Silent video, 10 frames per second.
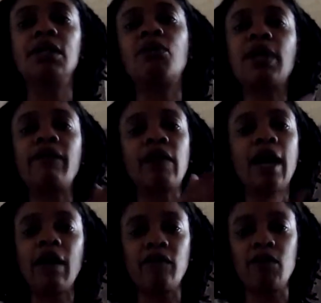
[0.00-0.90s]
whatever,
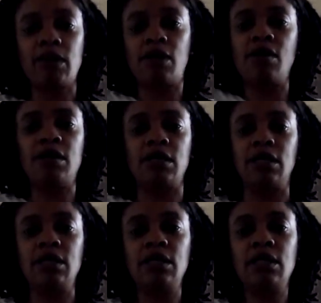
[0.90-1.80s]
however you want to call
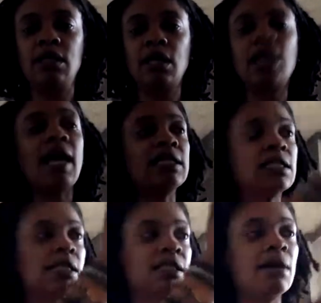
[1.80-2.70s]
it, and
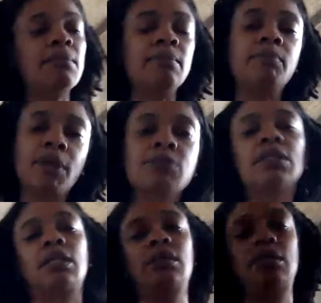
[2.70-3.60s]
not just some person.